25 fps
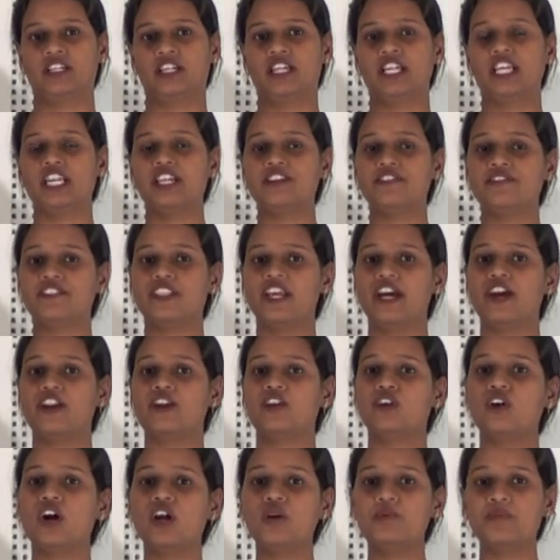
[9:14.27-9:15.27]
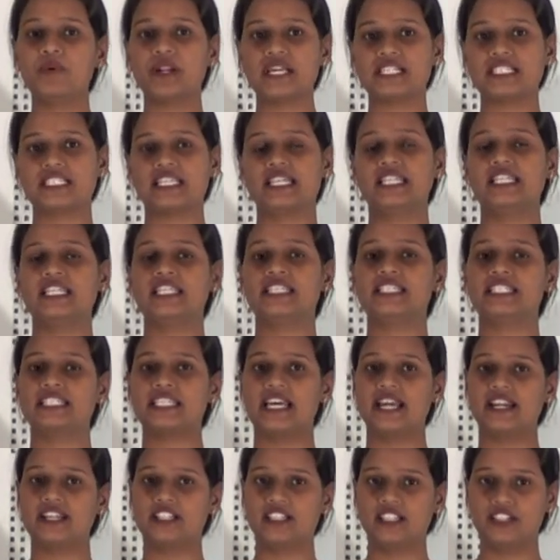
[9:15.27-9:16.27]
If they are not present
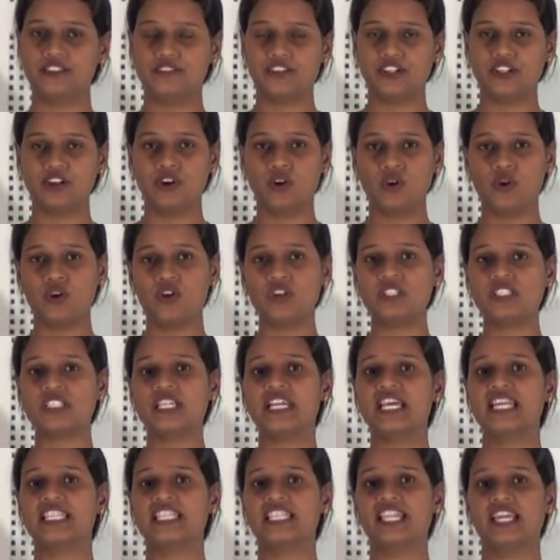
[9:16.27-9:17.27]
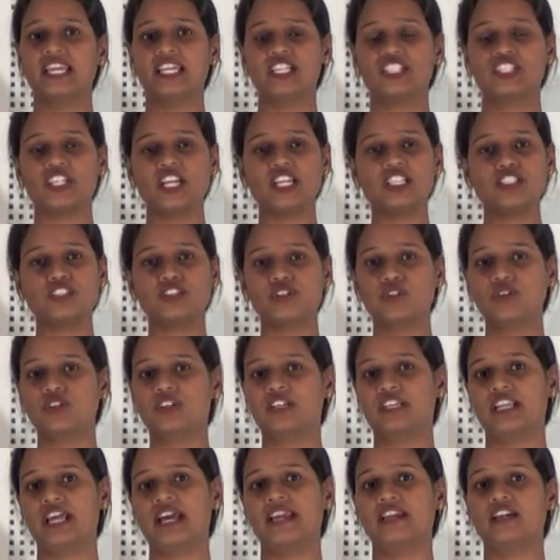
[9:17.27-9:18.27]
inside a living host, they just look
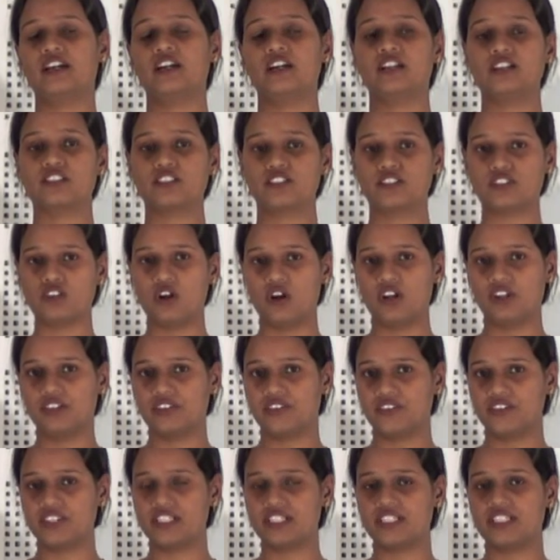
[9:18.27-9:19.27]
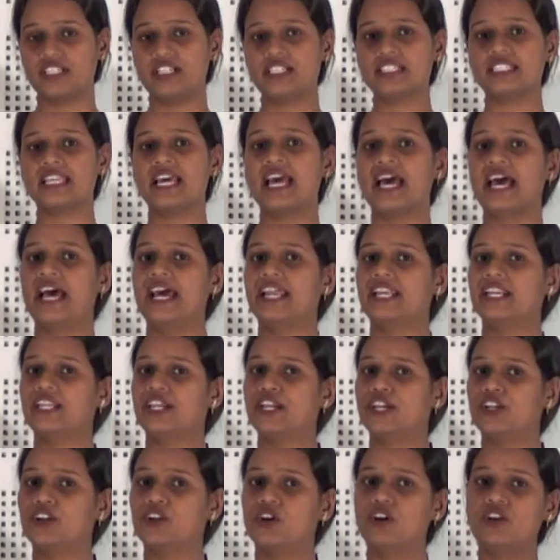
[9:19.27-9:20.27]
like salt crystals and
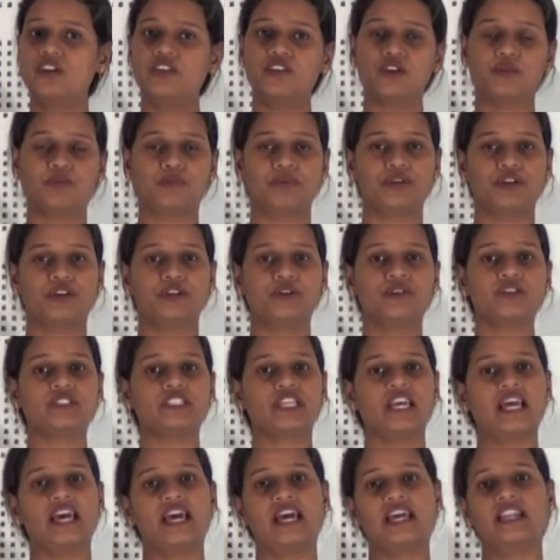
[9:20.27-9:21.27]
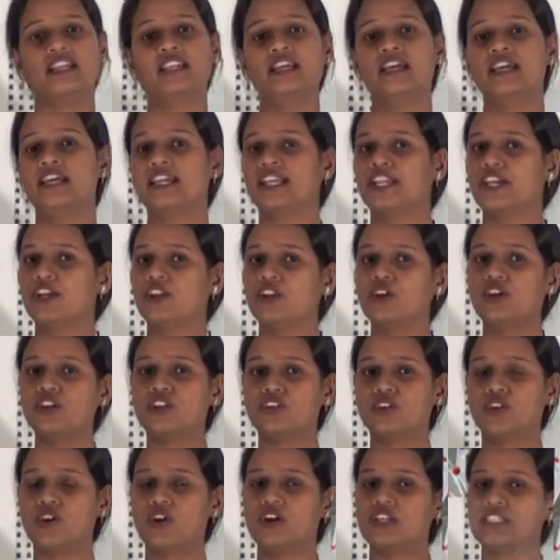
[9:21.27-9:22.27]
cannot reproduce and cannot
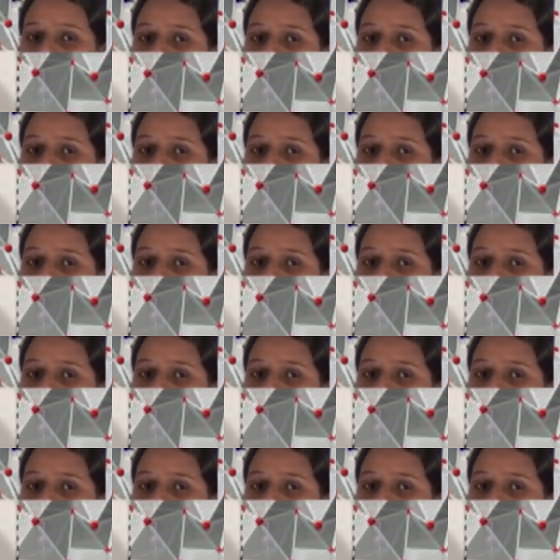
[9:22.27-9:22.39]
cause